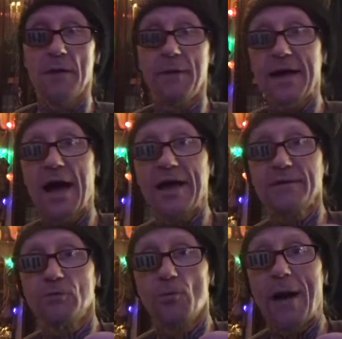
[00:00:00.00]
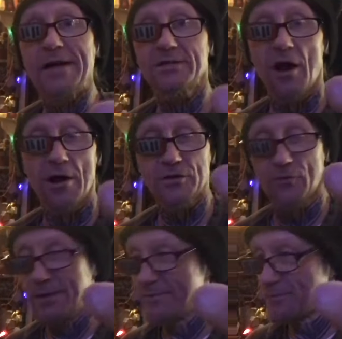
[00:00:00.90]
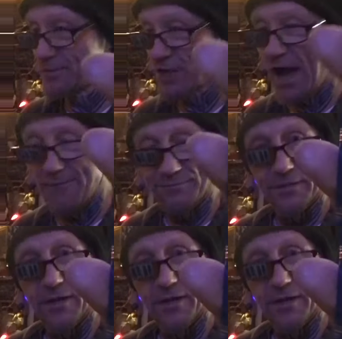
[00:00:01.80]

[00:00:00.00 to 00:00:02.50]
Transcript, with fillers: My guy who buys cards for me, John.